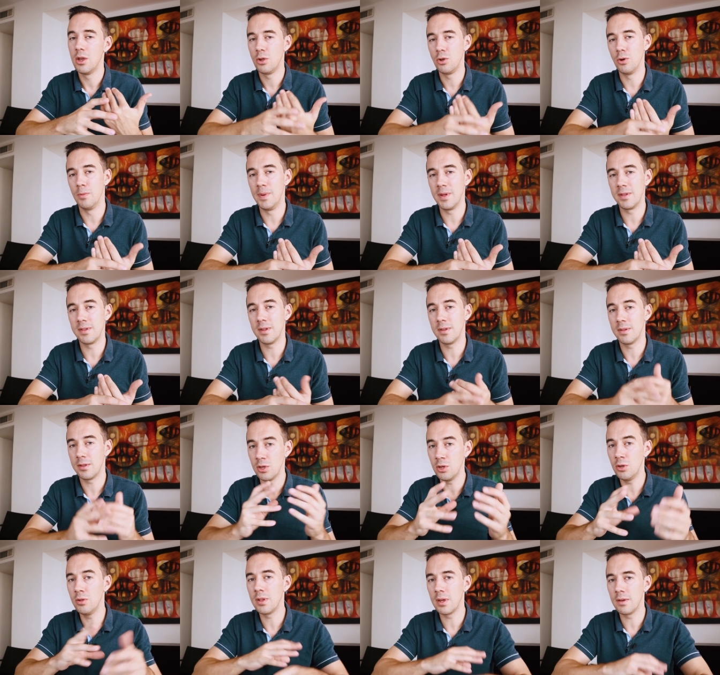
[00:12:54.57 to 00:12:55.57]
your business
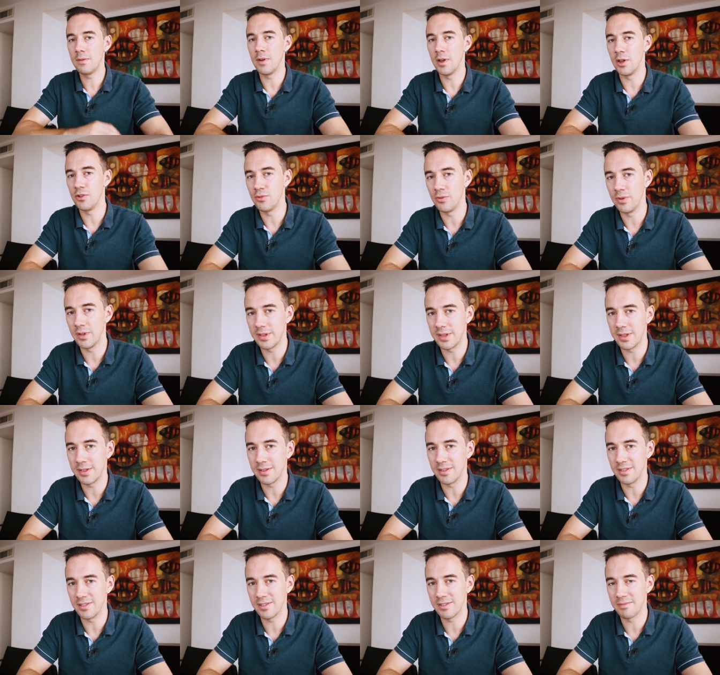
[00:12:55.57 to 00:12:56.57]
using virtual
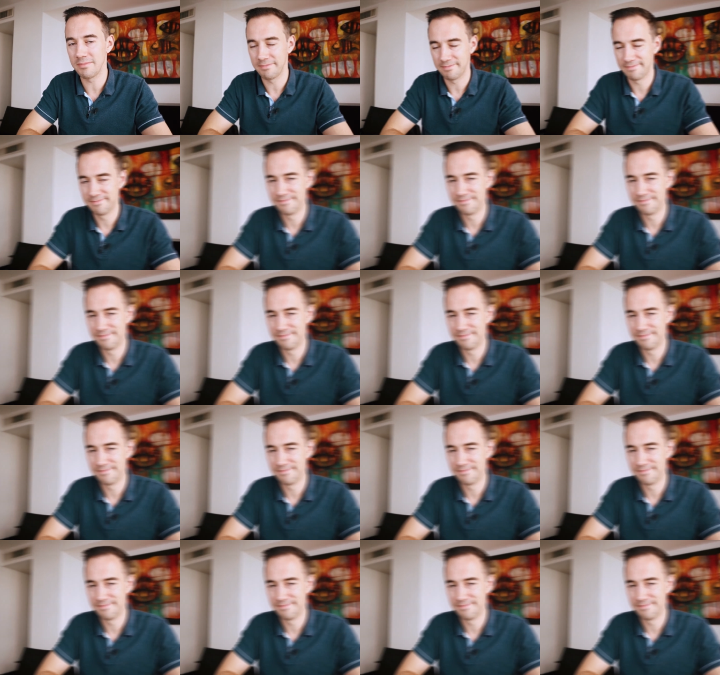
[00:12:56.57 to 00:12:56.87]
assistants.